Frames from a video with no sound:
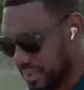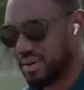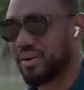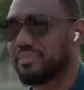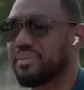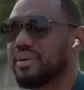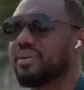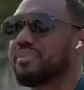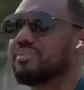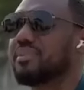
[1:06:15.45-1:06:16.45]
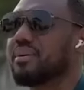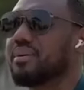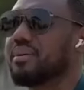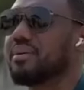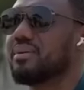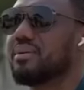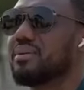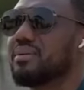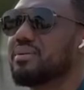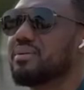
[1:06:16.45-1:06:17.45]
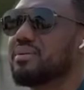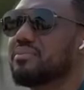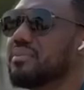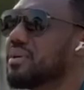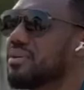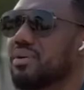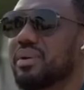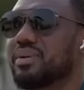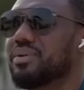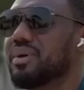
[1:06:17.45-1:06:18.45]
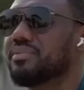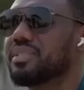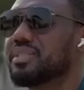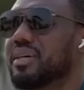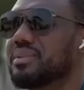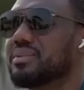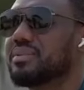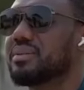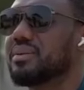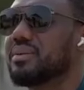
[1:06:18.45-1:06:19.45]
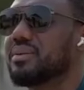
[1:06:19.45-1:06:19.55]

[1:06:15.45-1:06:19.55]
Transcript: Pick up, pick up. I've been calling you ever since.